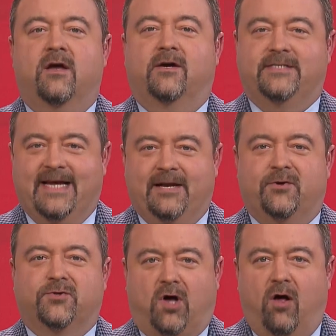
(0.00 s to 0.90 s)

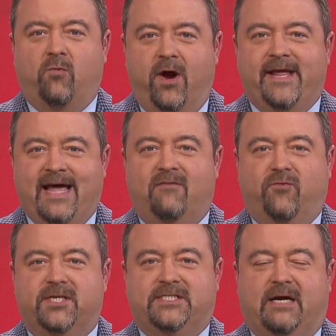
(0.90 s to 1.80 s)
contenders already
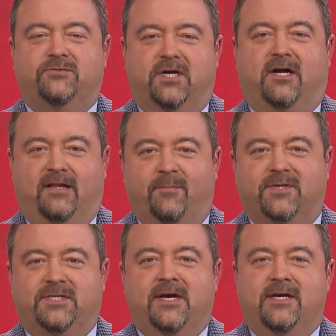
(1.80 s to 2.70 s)
have reached out to
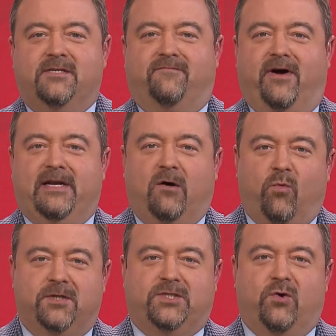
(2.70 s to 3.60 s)
Columbus to find out
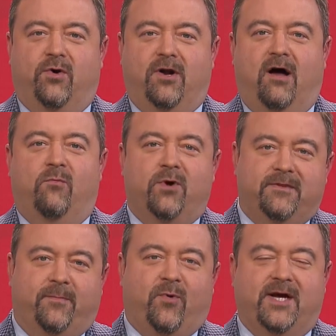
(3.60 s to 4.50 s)
what's going on,
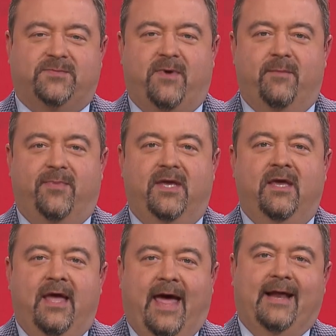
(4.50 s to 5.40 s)
what the price might
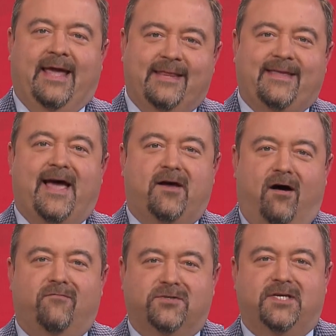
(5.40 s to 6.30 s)
be, and get that
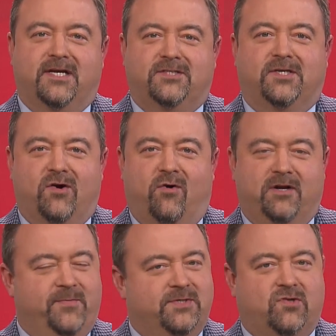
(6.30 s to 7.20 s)
conversation
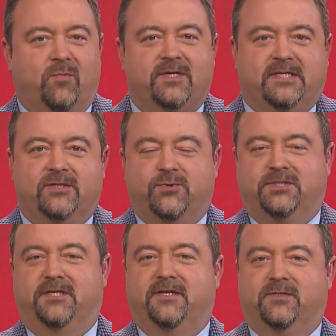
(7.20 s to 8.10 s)
going. There'd be so much
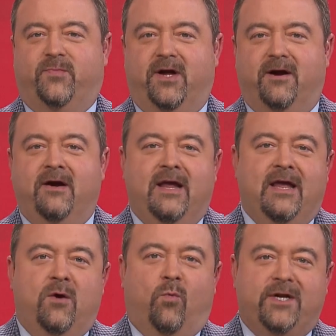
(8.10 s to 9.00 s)
interest in this player.
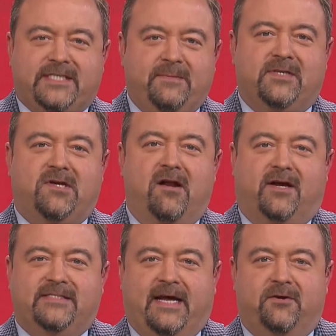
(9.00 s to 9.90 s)
One team that's not
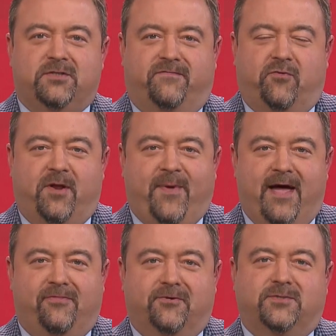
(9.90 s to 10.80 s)
a contender is the Florida
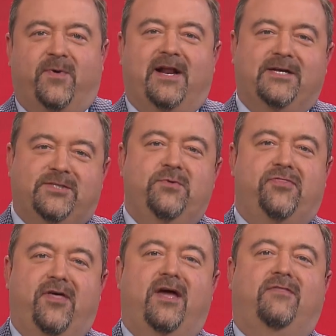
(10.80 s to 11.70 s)
Panthers, but I do
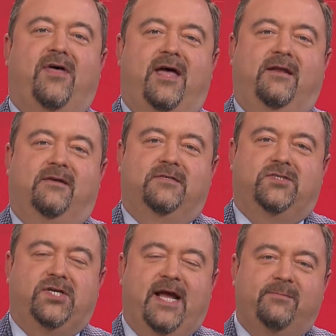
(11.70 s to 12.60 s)
think that
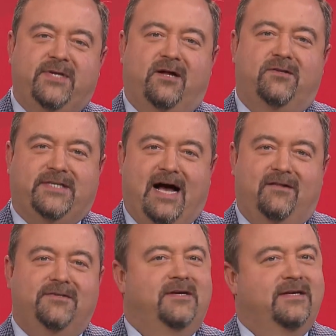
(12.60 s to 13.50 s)
GM Dale
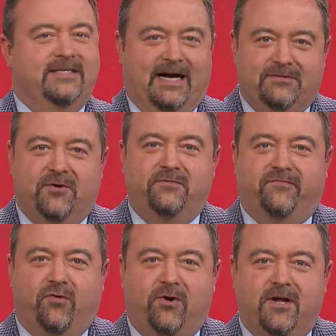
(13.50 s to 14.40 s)
Talon down there in
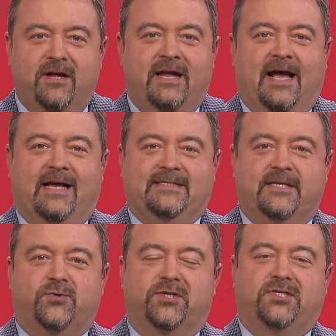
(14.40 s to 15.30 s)
Florida has
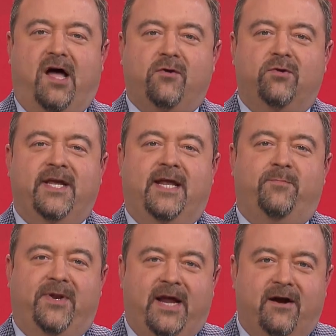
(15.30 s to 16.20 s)
interest not only
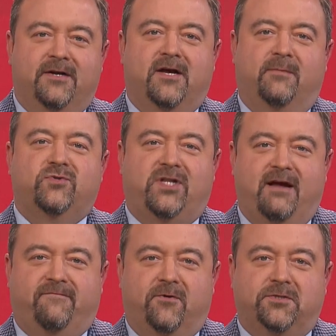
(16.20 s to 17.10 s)
in Panarin come
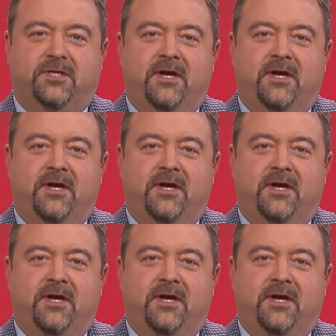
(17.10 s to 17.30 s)
July 1st,